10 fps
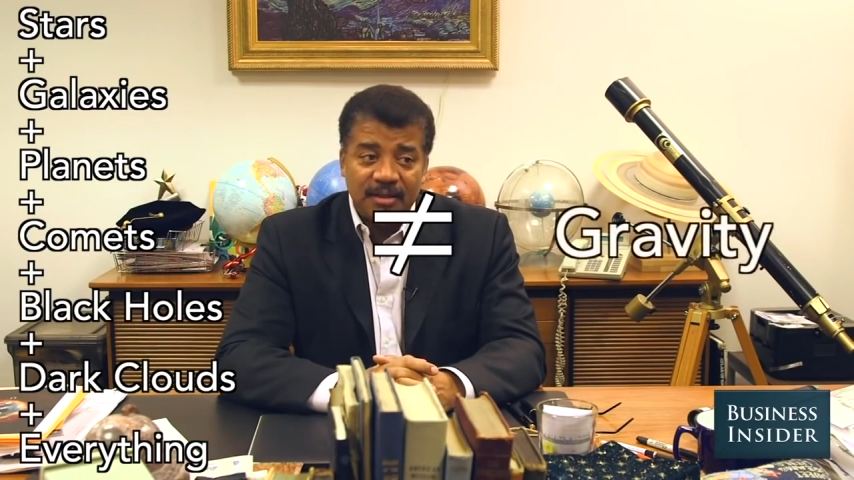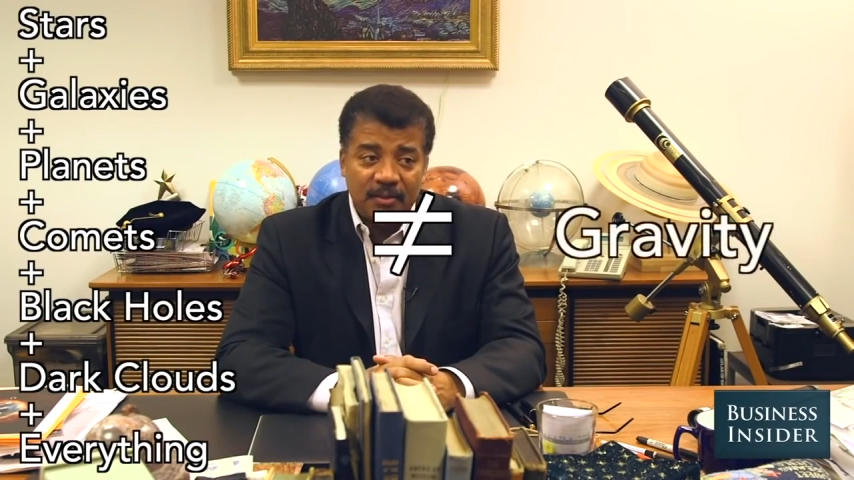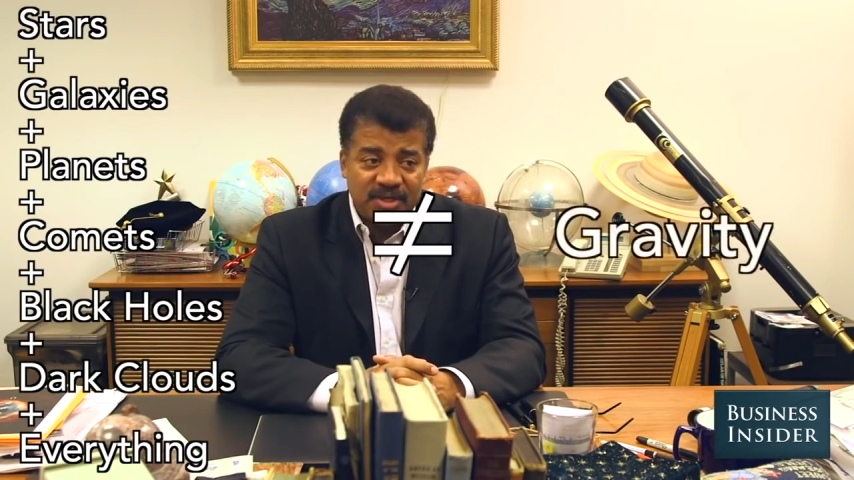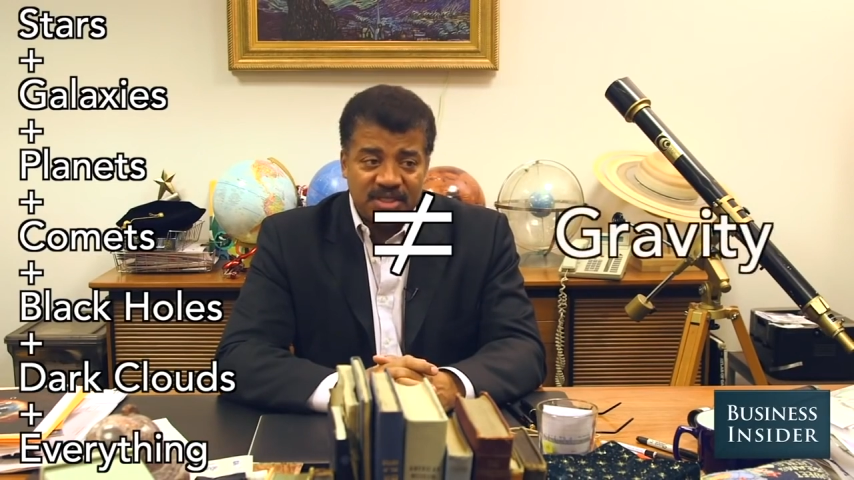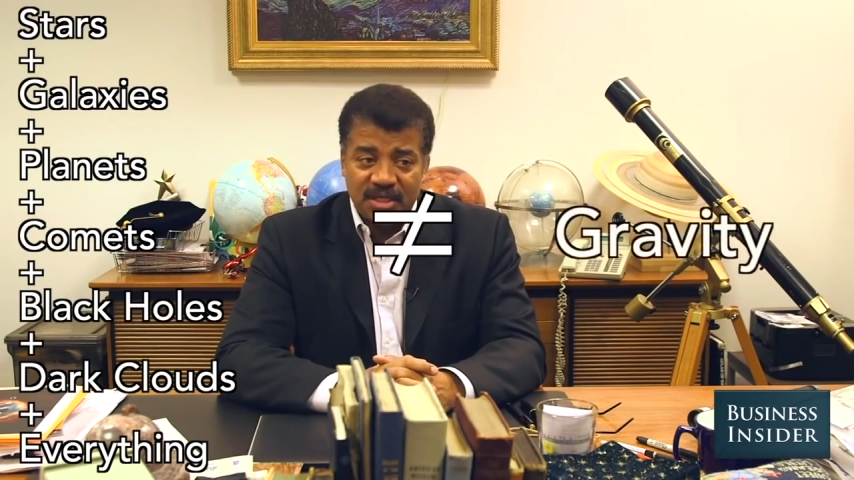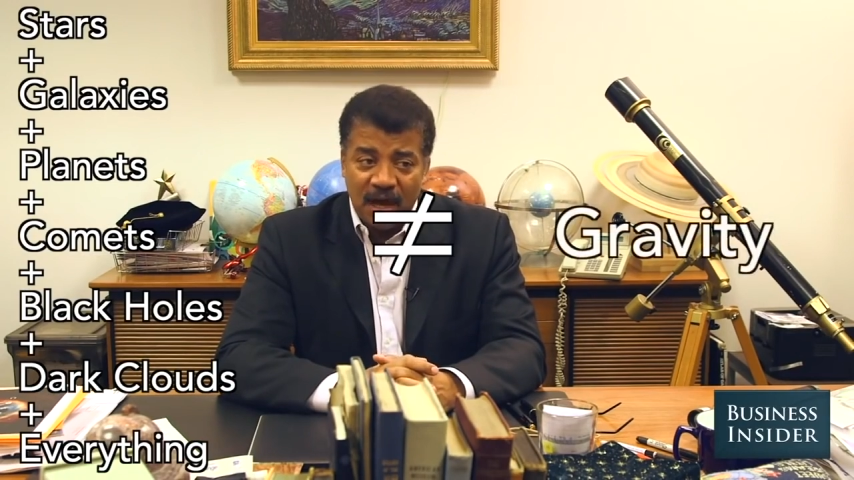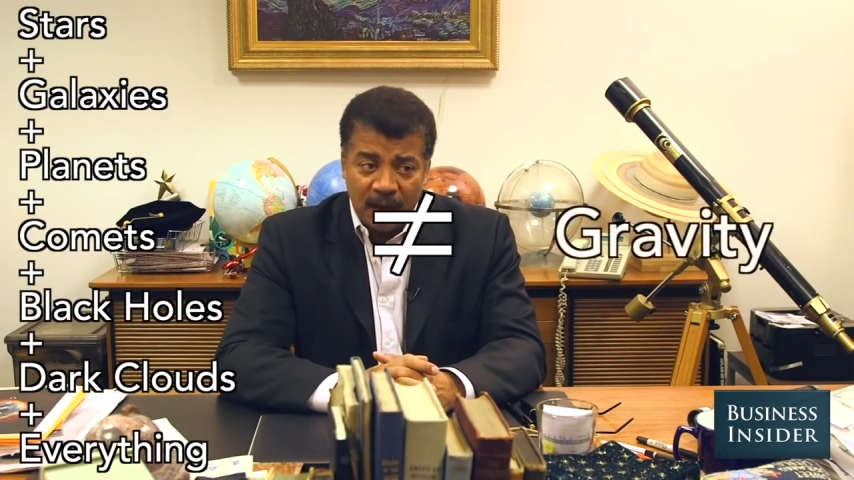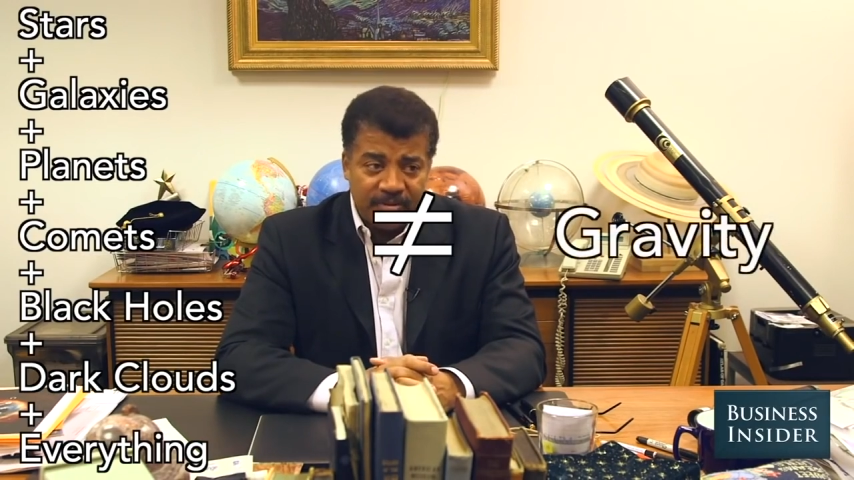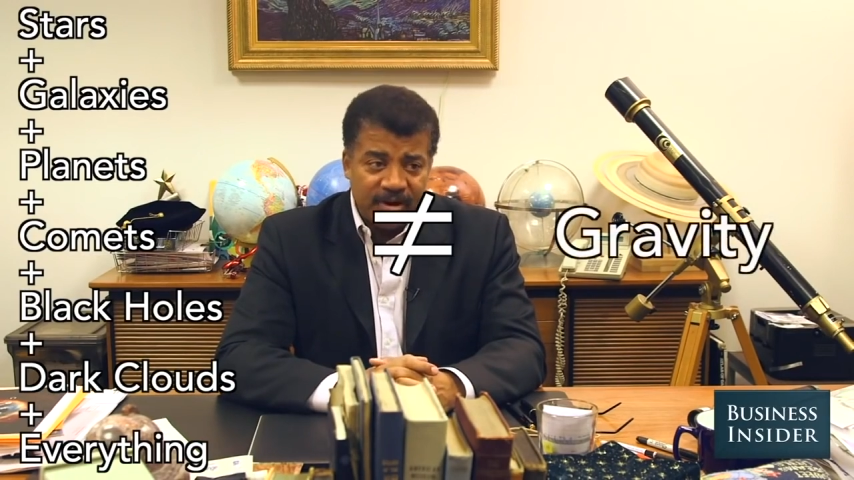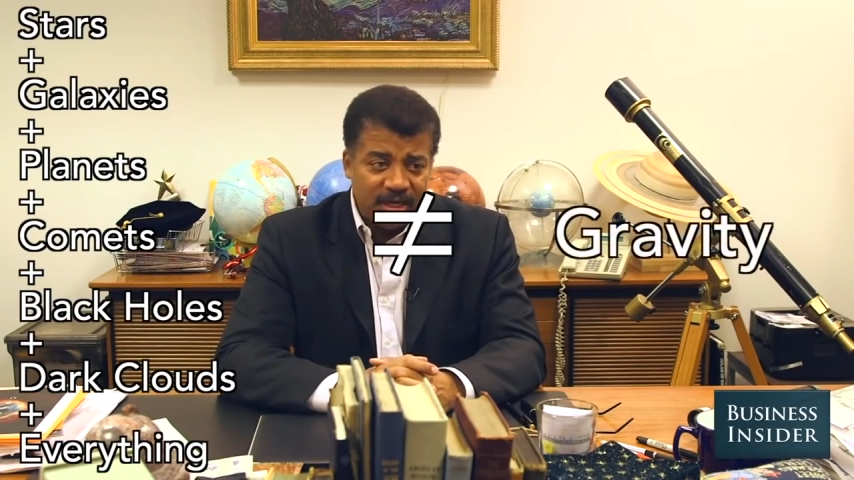that we see
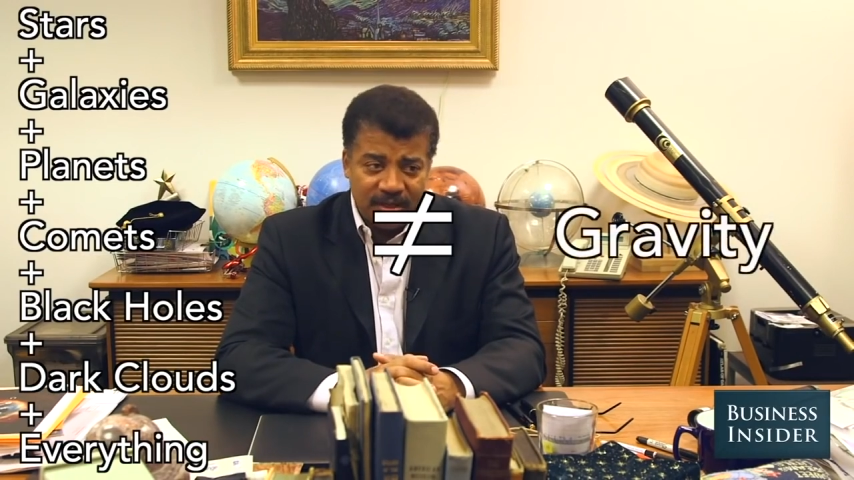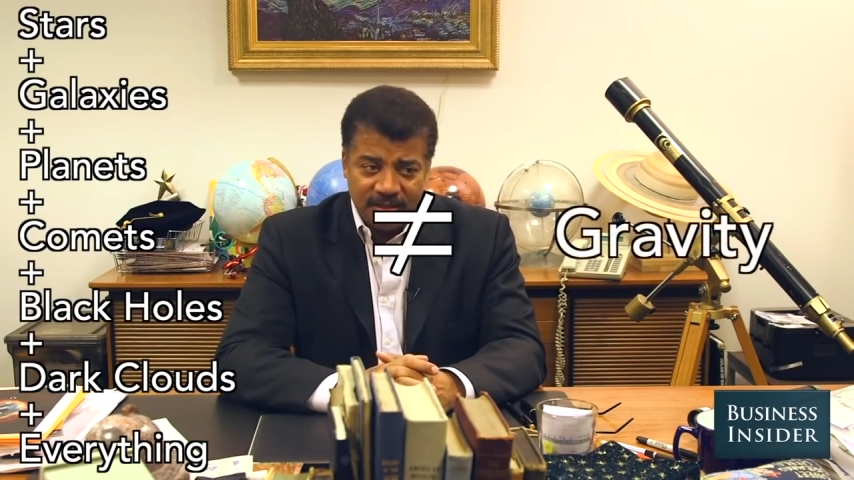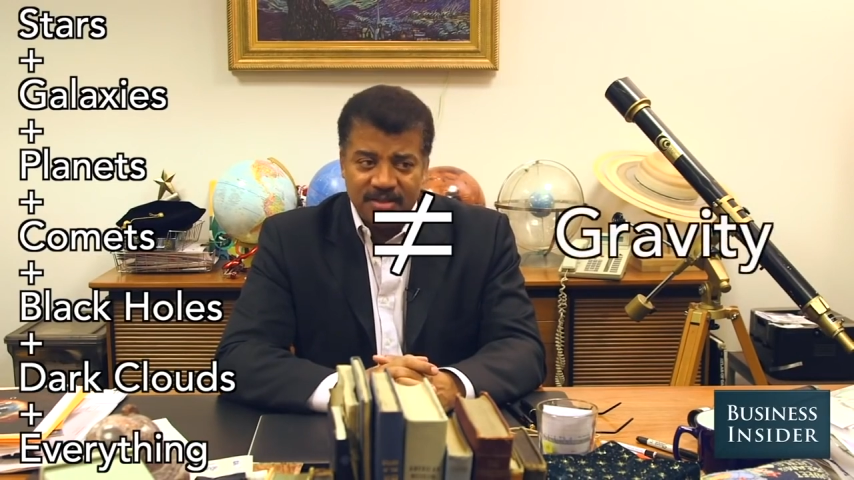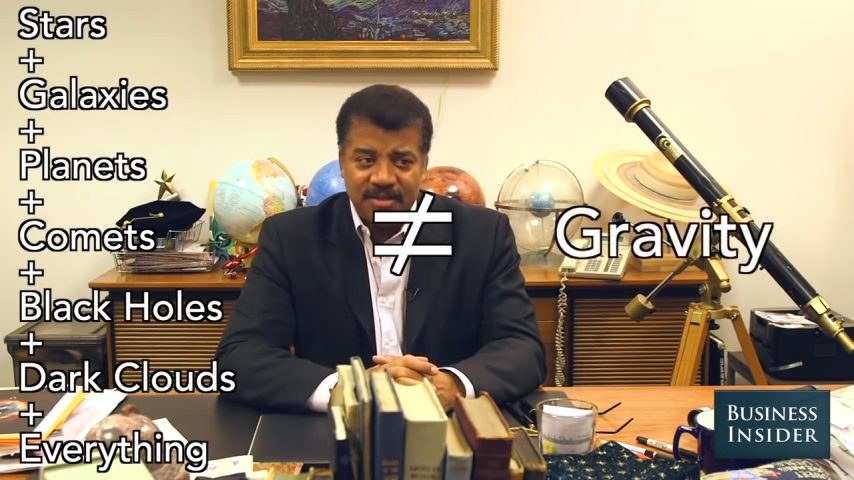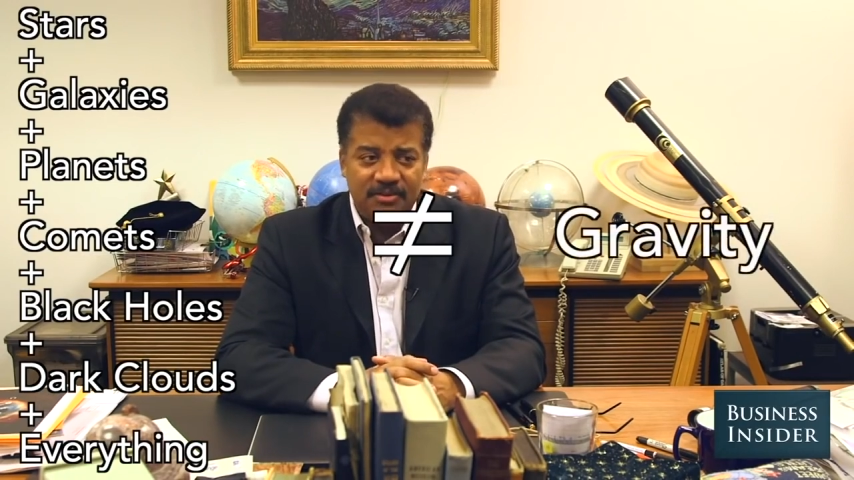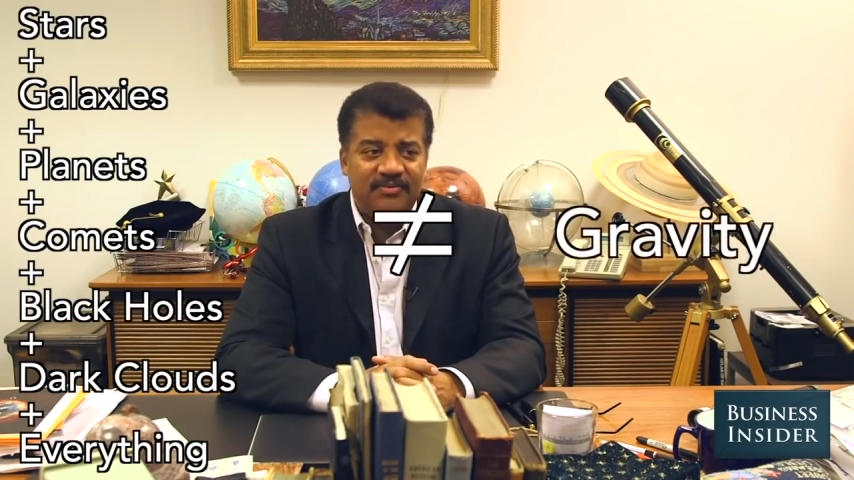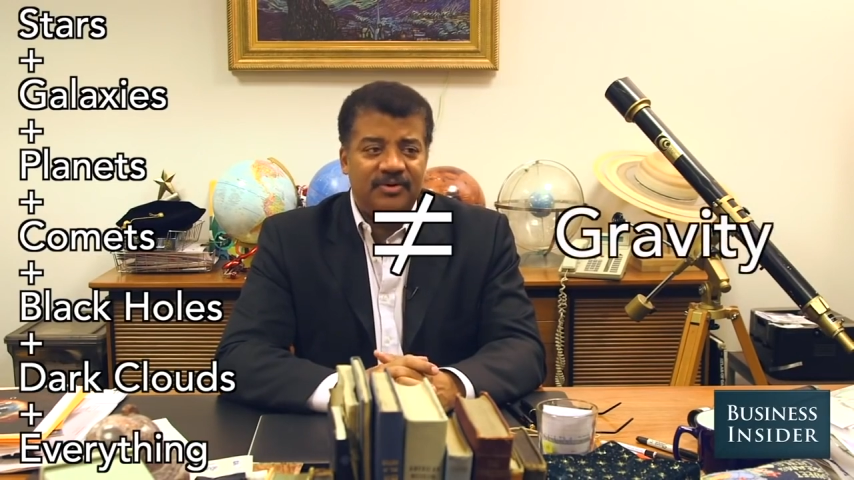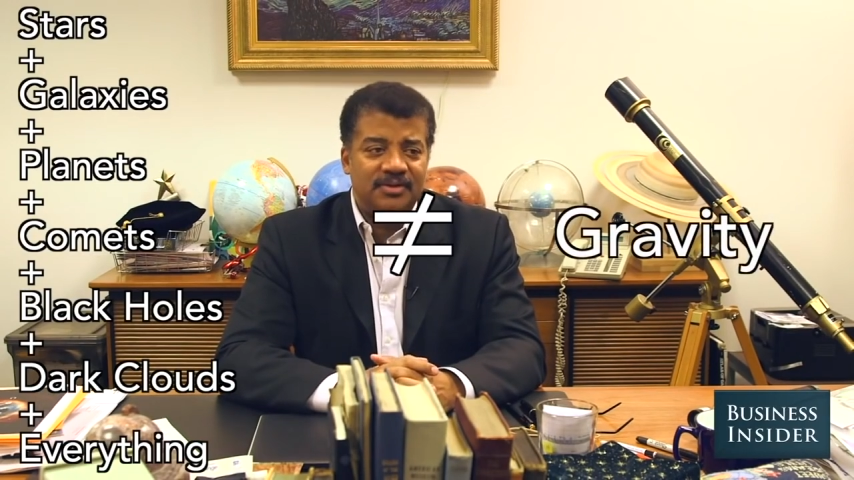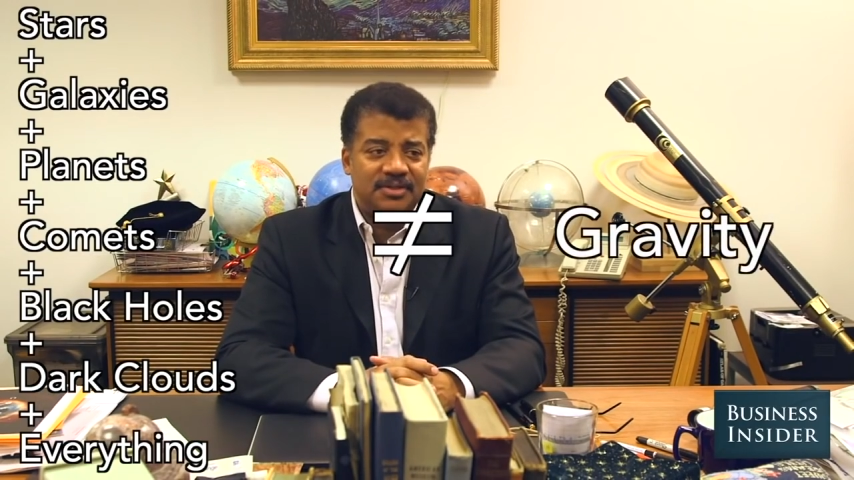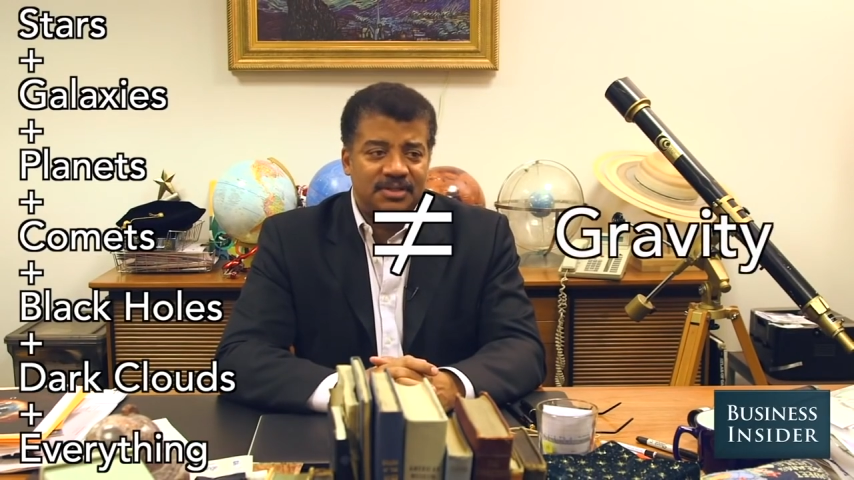operating in this
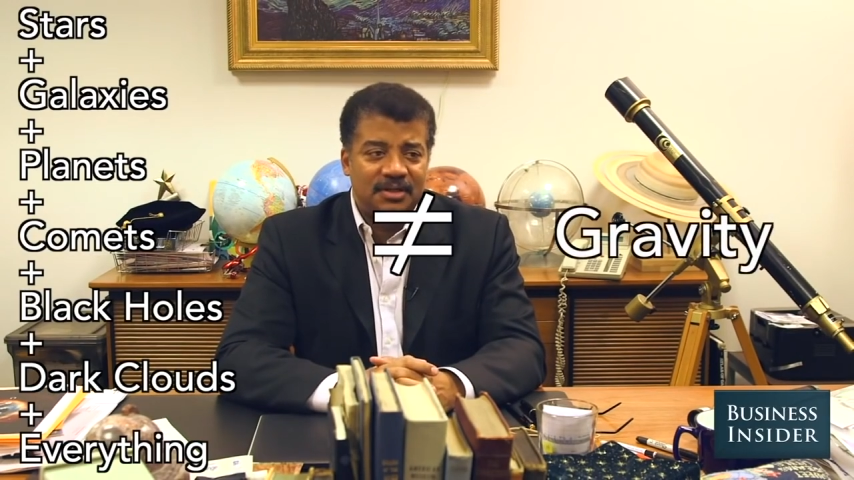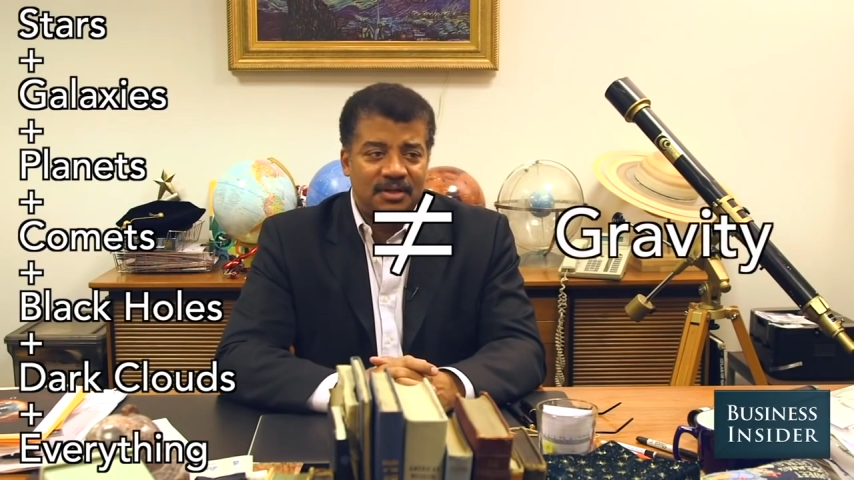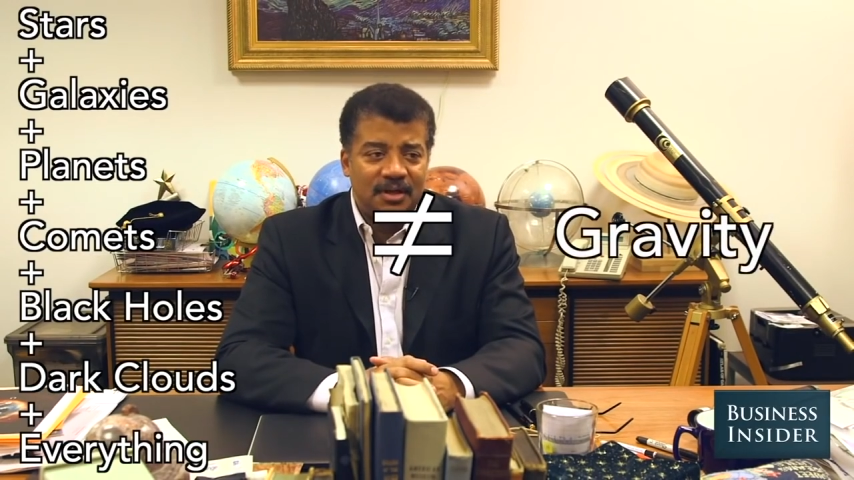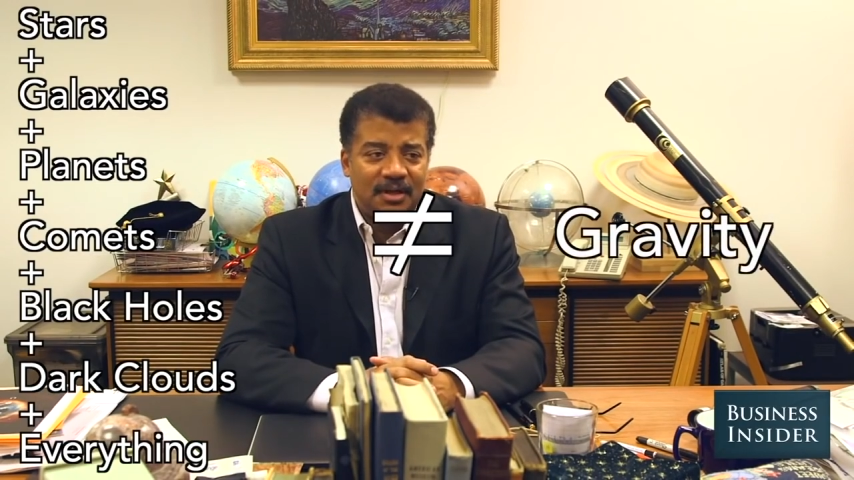universe.